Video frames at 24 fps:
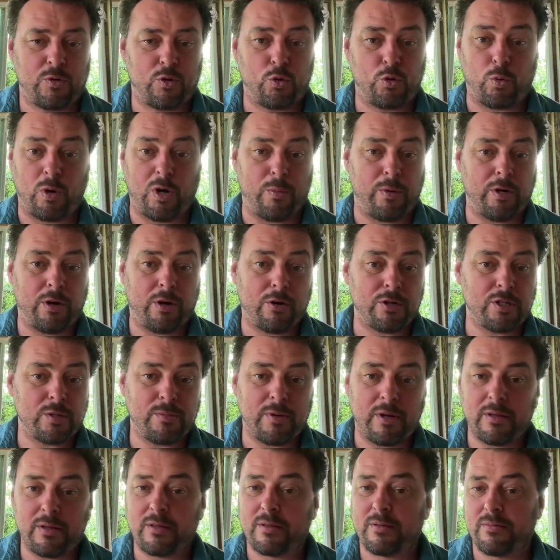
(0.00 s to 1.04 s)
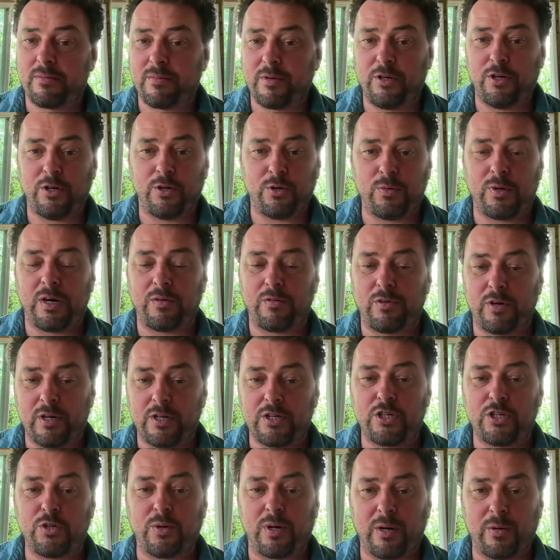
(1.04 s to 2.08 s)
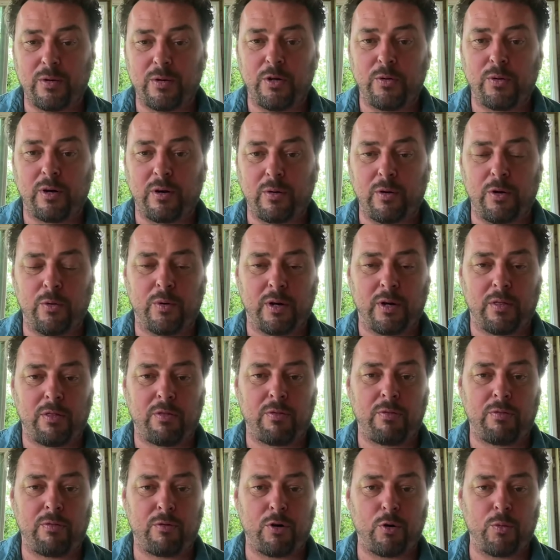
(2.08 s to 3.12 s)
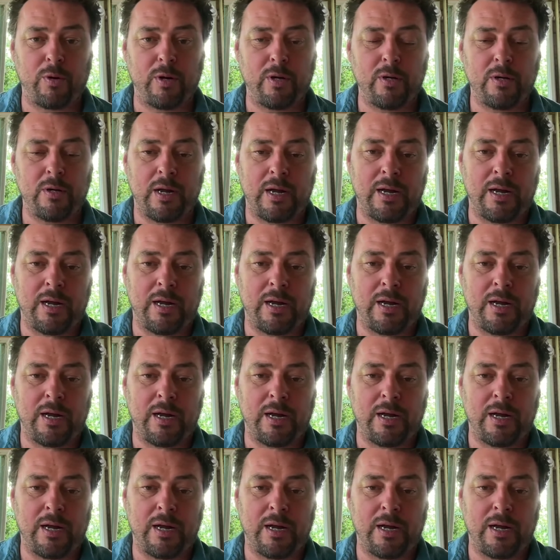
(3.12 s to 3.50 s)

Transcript: $21 a month, whatever it is you want to throw in.